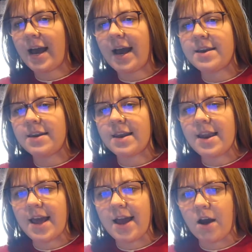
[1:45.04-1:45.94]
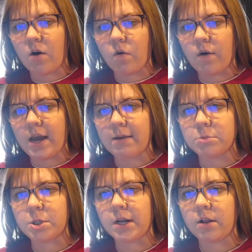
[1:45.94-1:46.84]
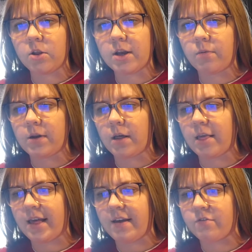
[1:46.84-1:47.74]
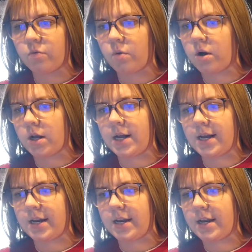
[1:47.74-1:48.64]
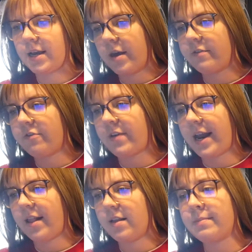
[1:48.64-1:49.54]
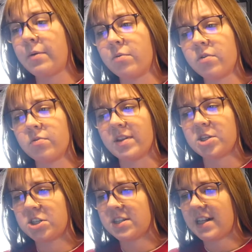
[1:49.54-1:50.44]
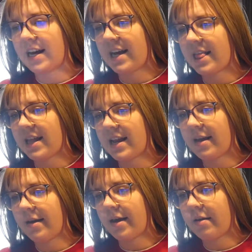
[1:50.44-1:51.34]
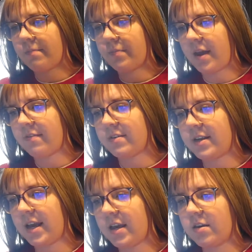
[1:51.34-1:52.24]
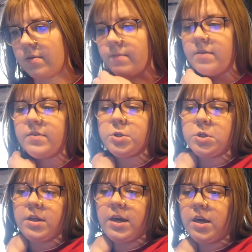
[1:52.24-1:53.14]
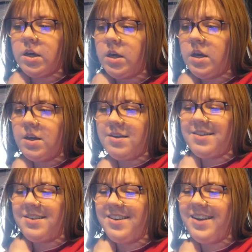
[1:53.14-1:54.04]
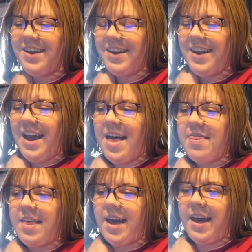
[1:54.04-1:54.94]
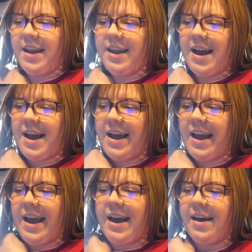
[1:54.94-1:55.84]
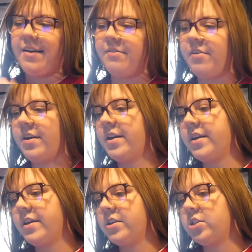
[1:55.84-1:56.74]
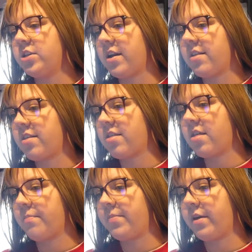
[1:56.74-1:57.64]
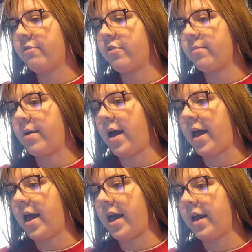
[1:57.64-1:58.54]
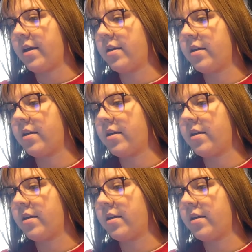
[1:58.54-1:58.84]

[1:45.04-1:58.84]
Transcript: And now, I'm trying to look at what else I have to work on. I have a final in my world religions class that I have to take eventually. And then I have just something for my,